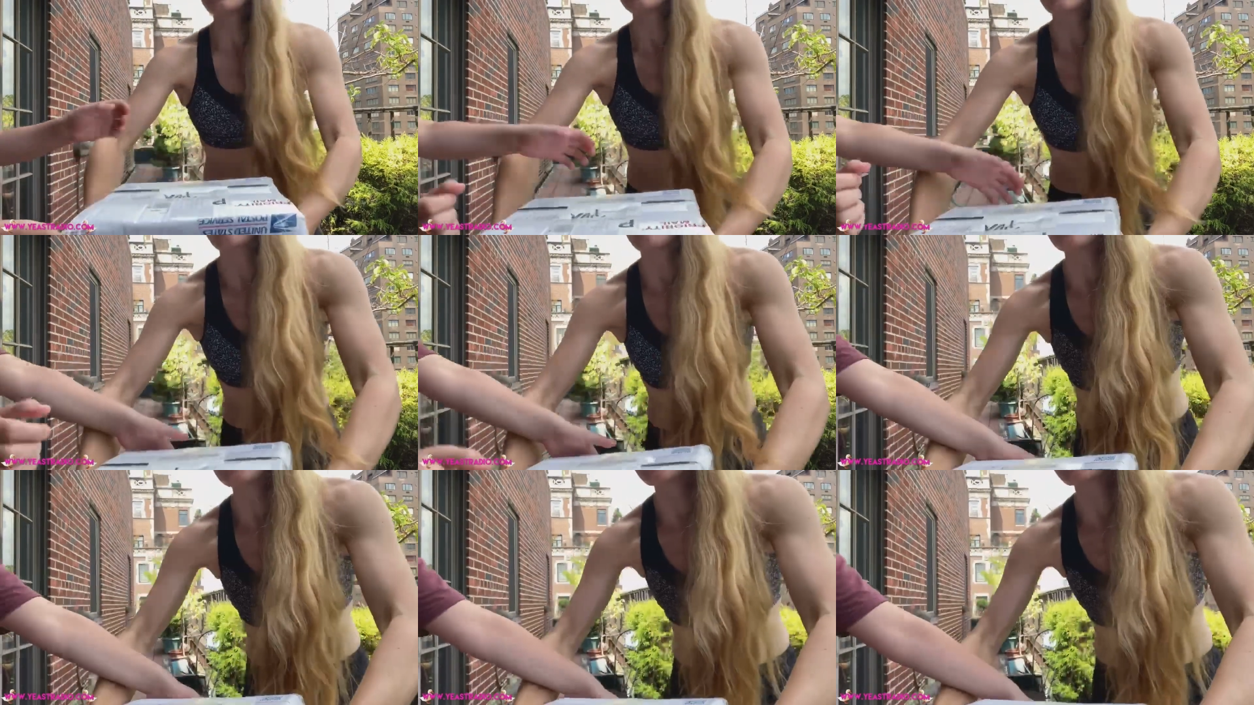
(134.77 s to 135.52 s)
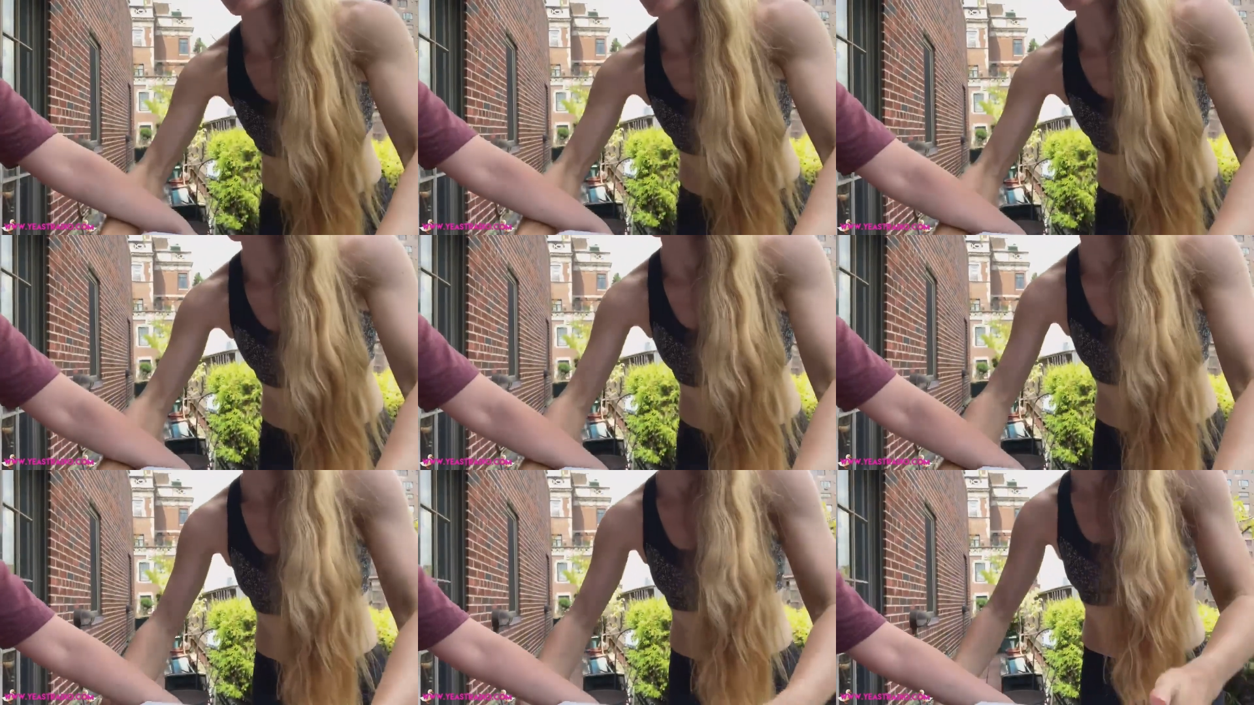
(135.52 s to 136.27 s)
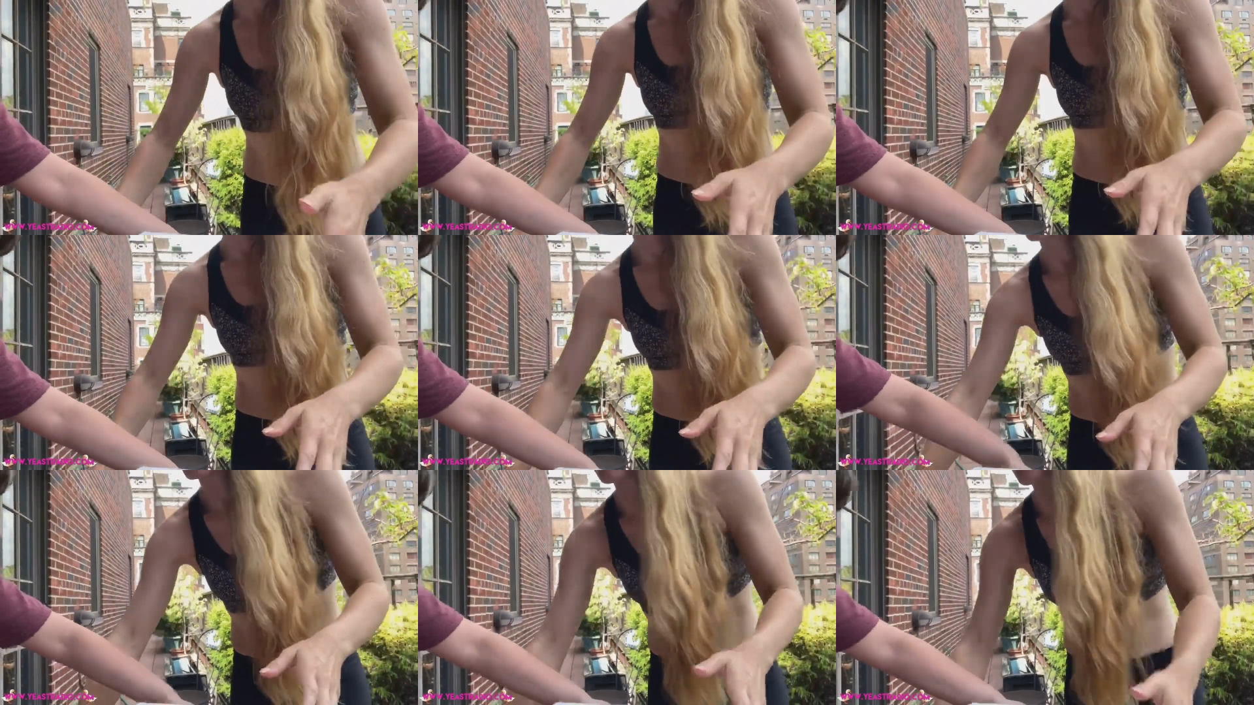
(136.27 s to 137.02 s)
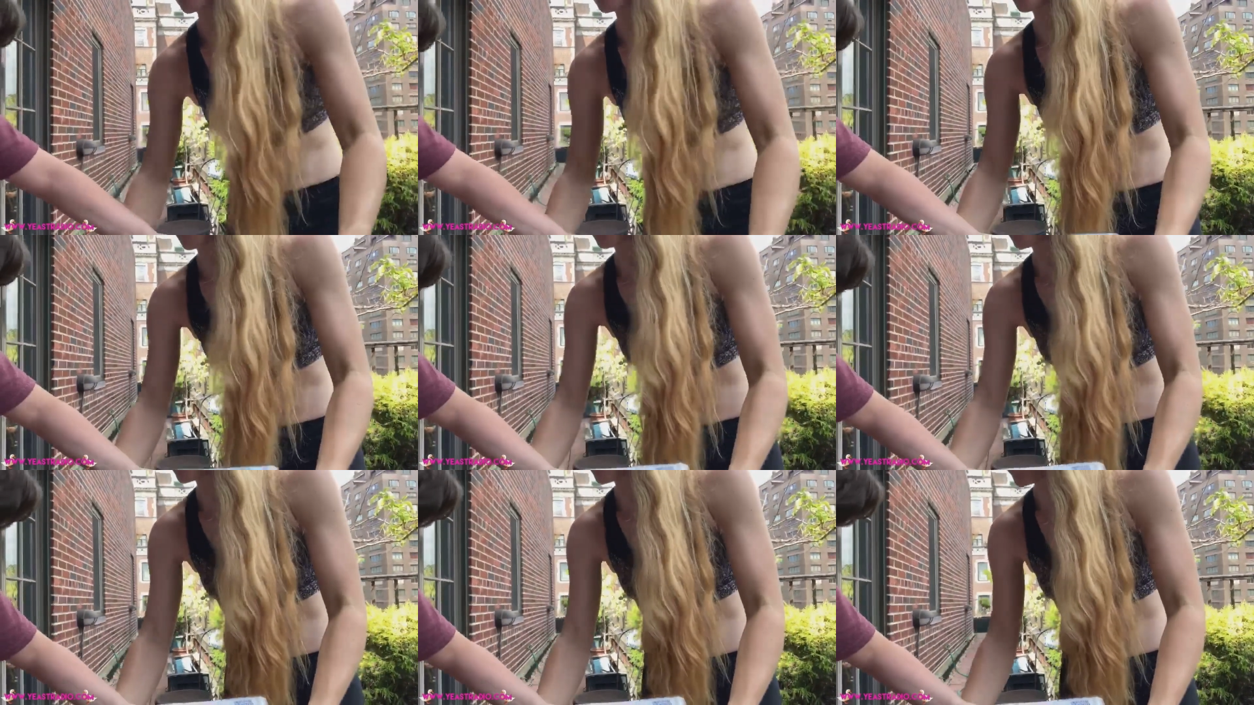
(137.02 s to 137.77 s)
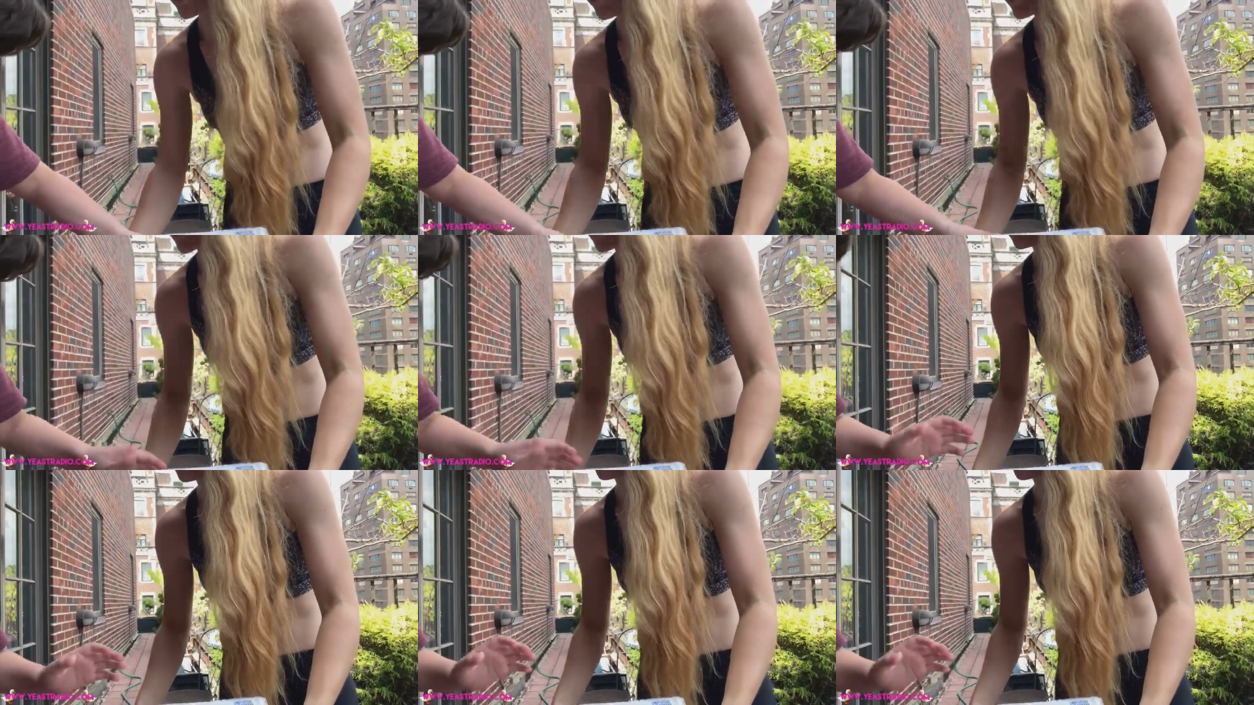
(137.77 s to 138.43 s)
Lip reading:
Nobody's mouth can be seen.